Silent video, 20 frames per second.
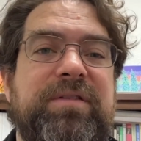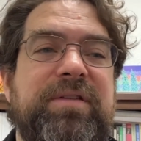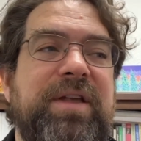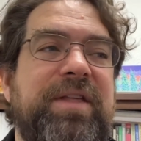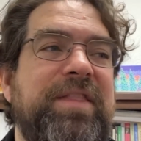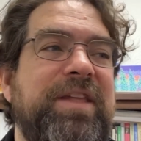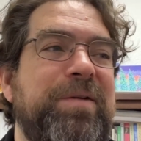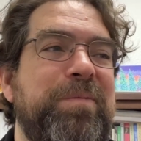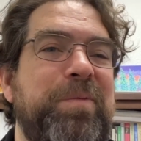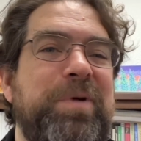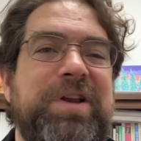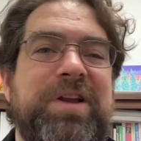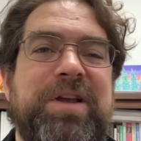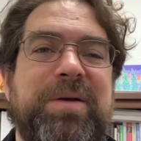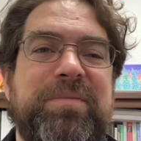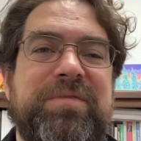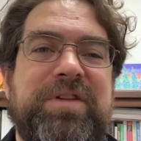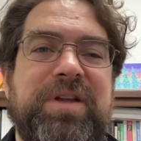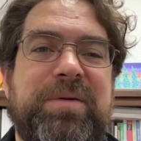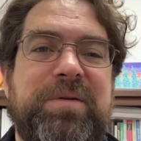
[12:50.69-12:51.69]
and then when it
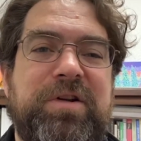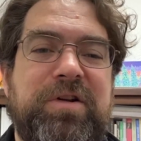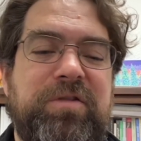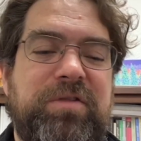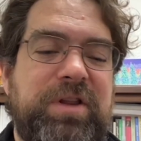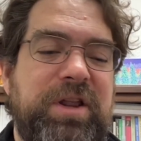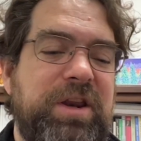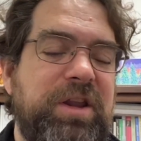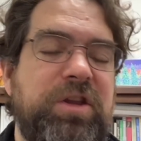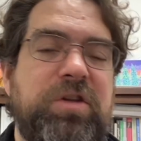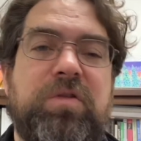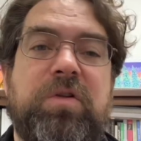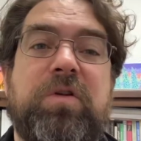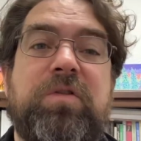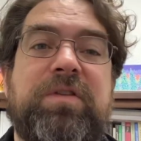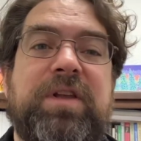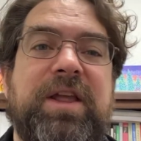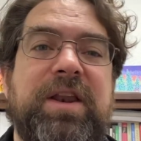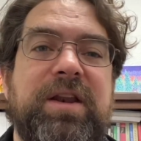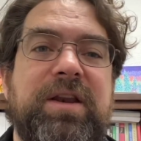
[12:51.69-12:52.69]
comes time to notate it, you
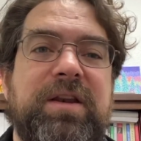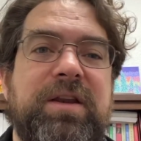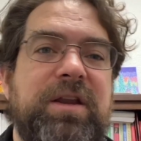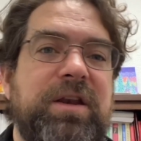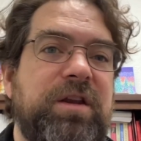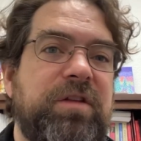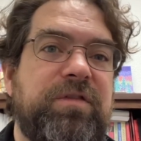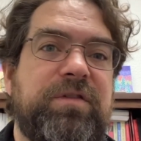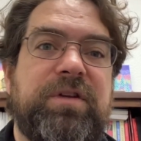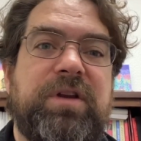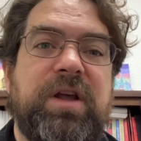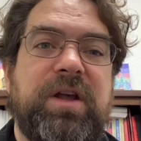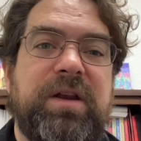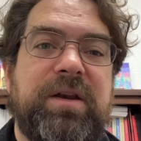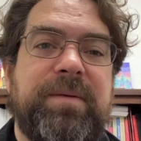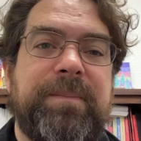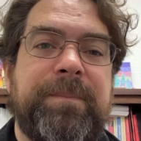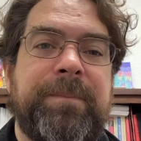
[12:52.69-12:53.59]
notate it and it's done.